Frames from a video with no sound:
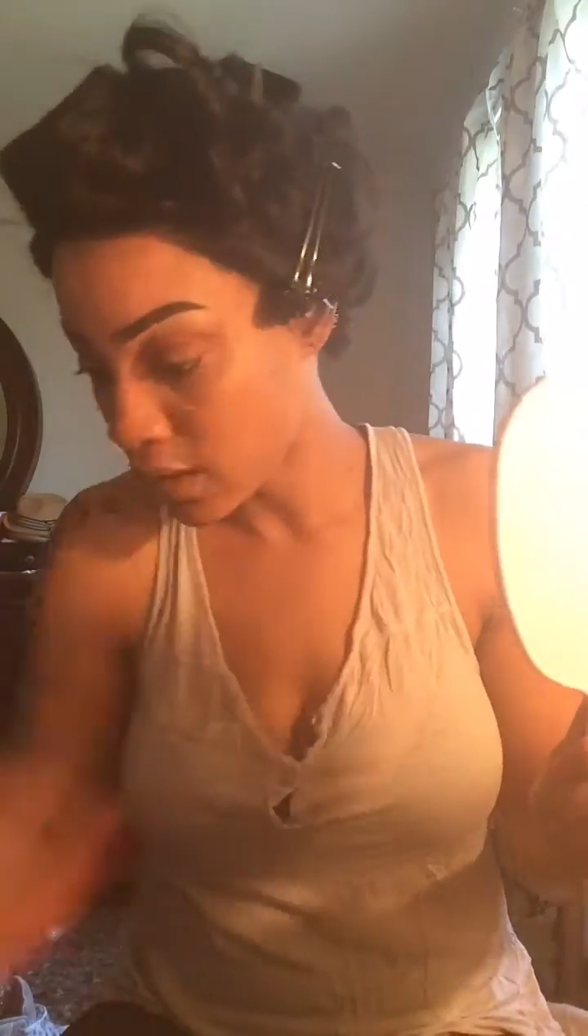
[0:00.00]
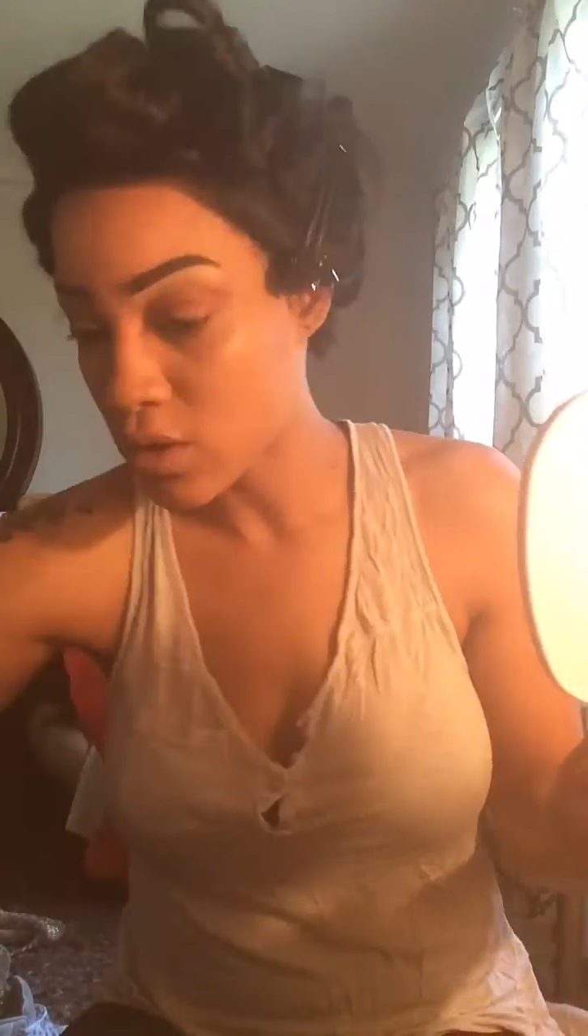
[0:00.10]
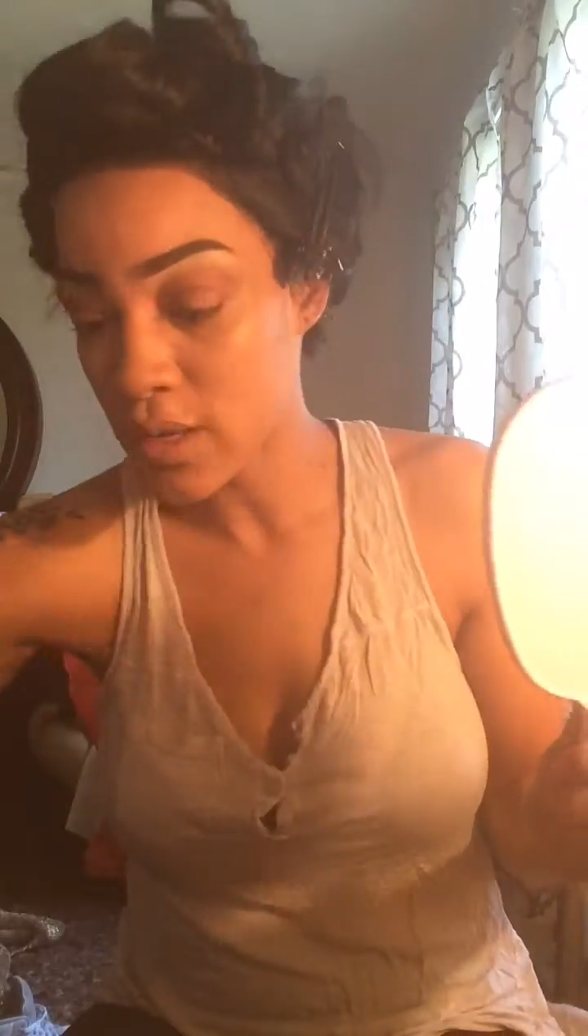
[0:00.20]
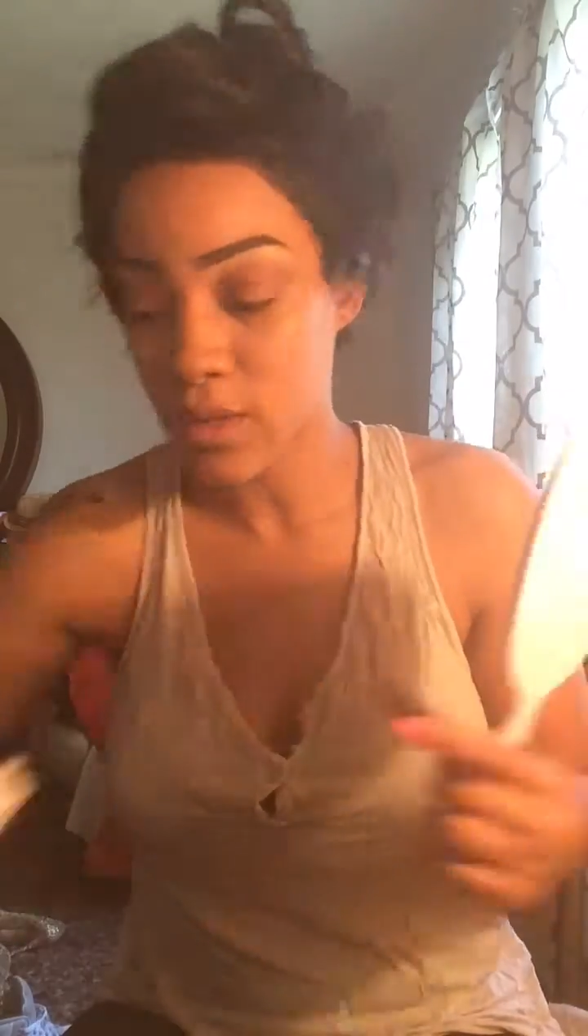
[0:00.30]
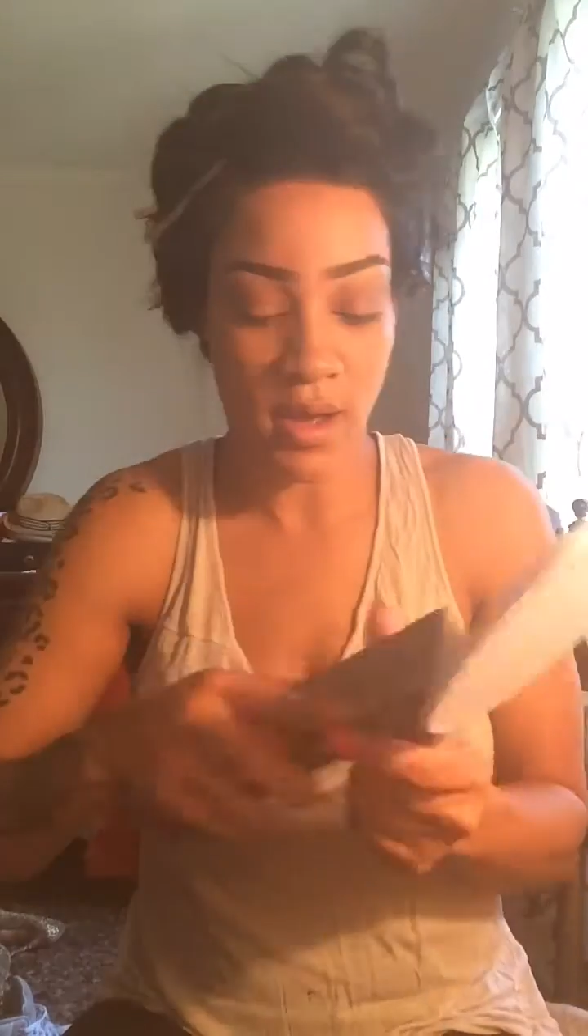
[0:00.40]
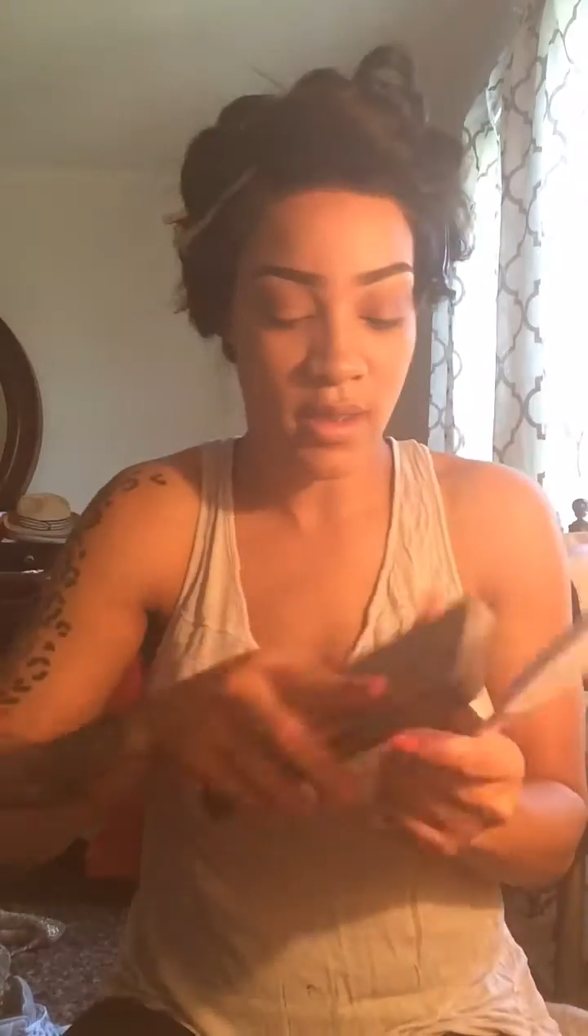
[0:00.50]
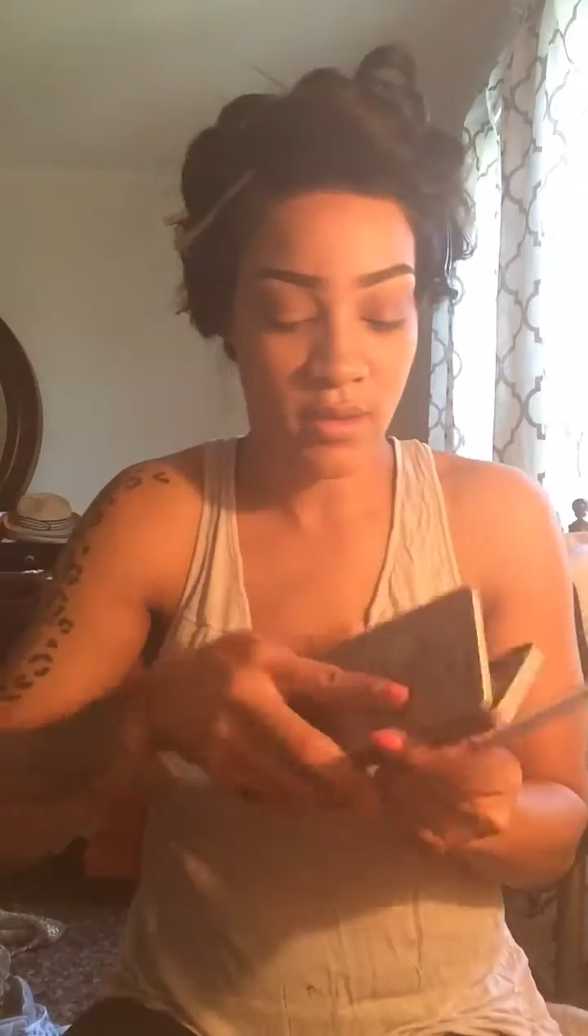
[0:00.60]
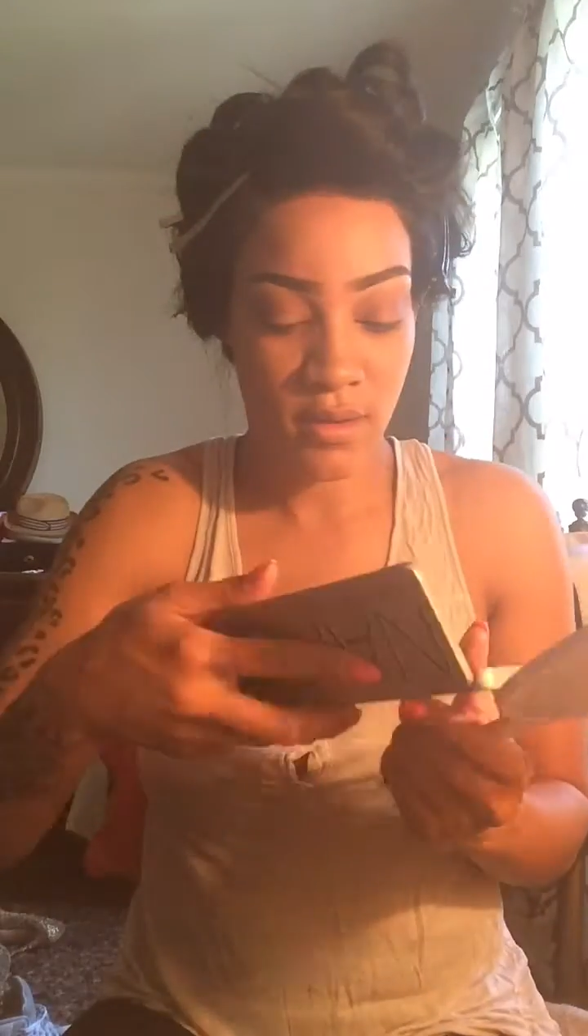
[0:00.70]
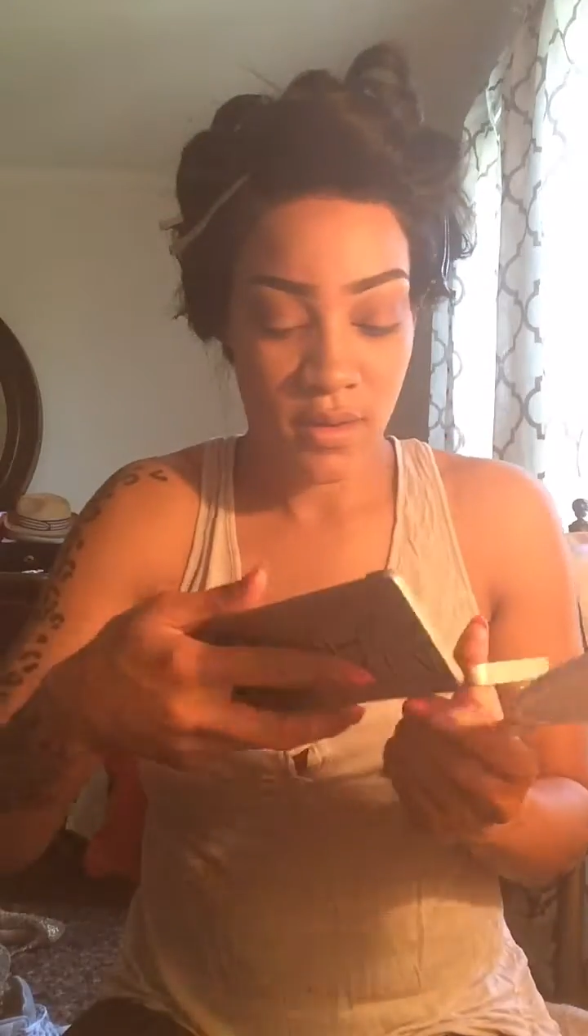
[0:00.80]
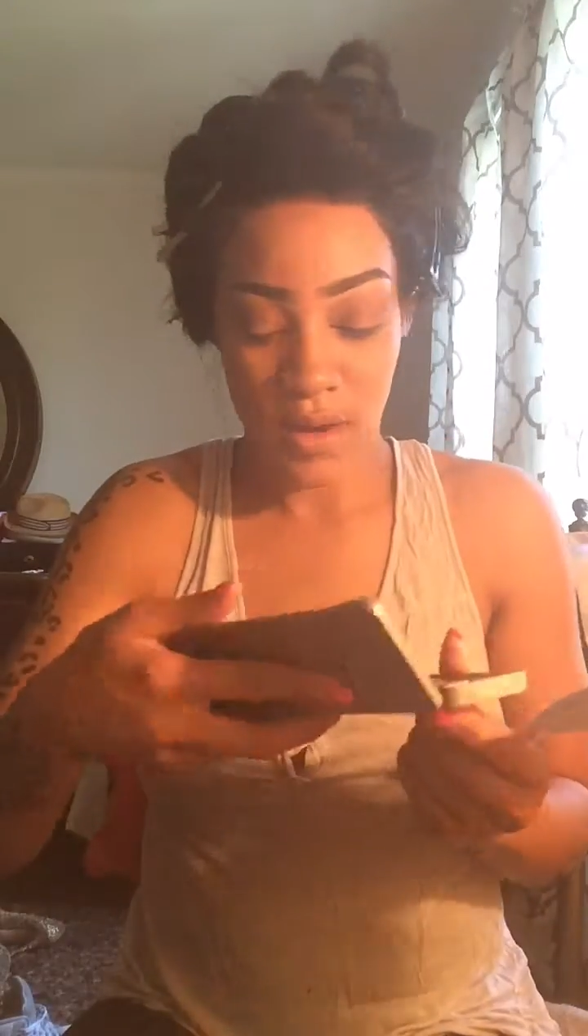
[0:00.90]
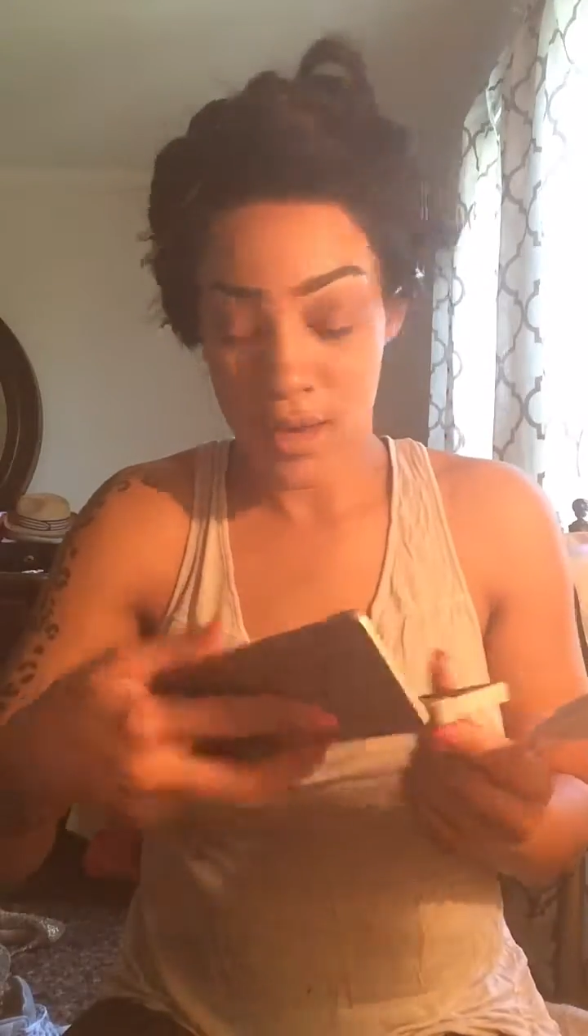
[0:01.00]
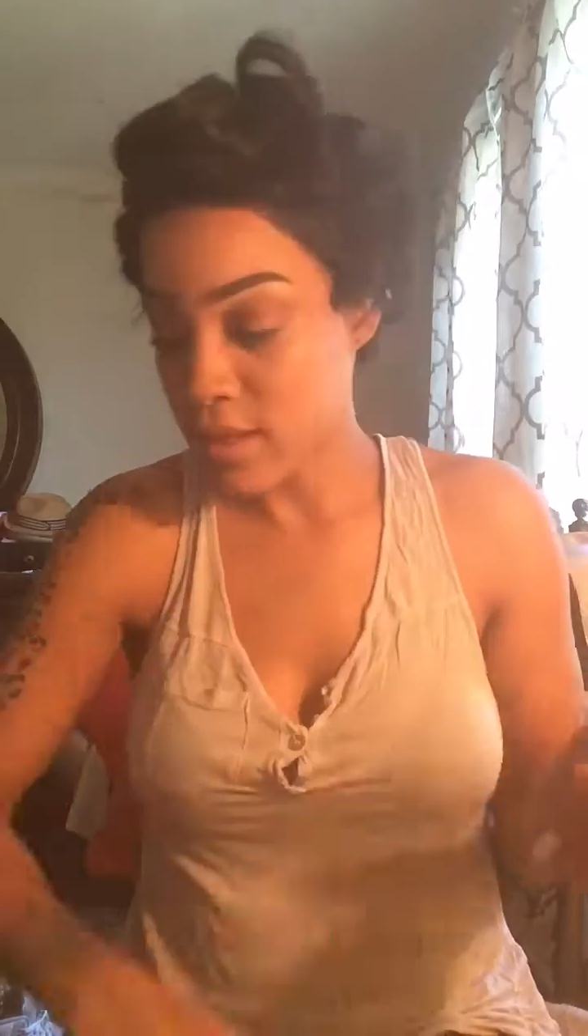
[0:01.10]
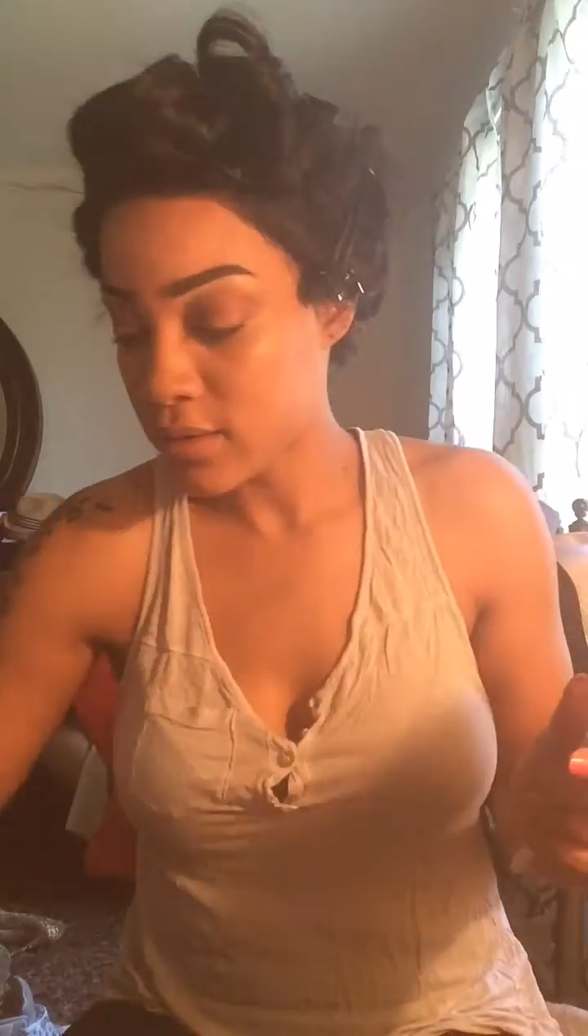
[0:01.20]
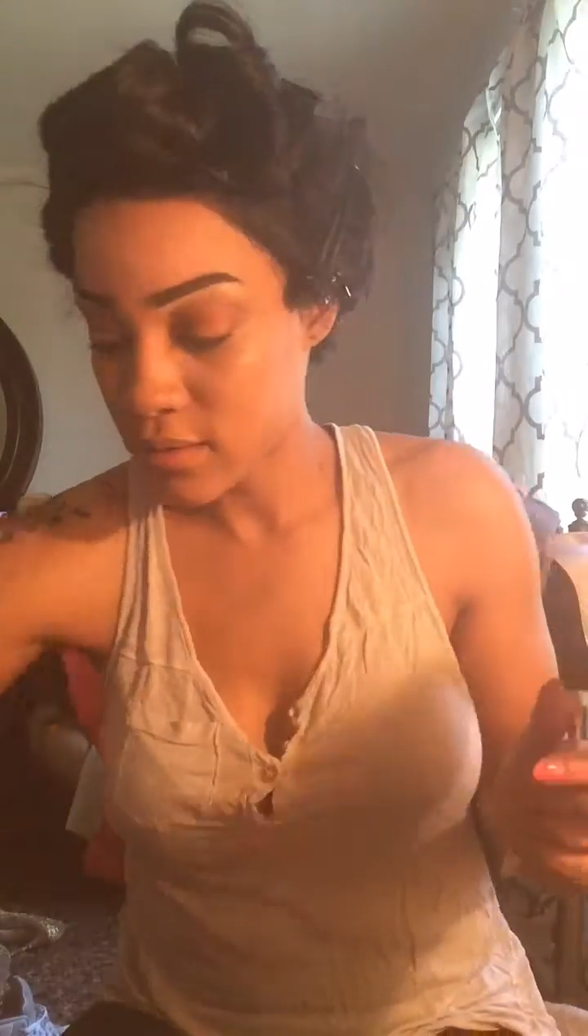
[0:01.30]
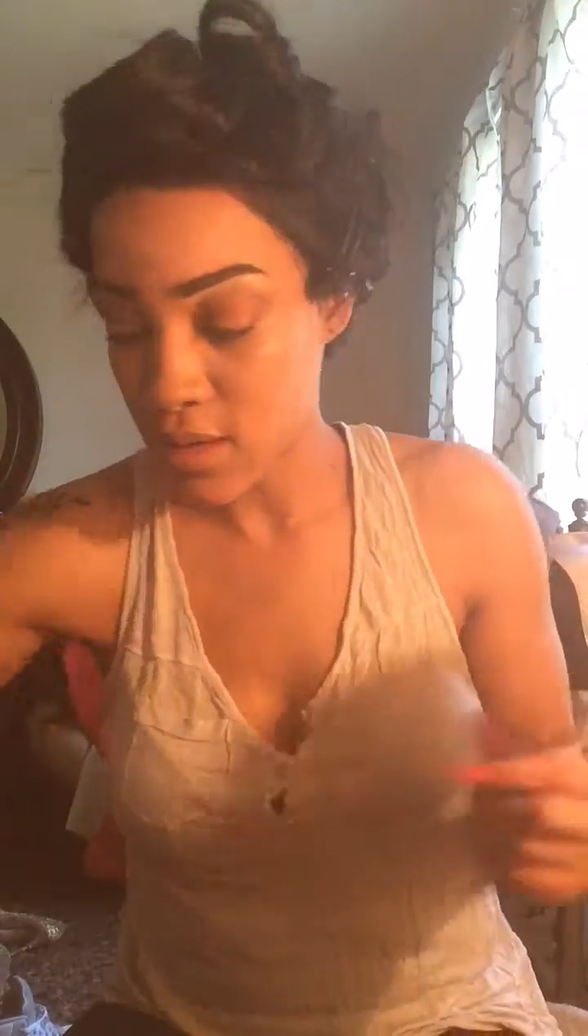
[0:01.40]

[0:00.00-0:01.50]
to be a little bit more denser.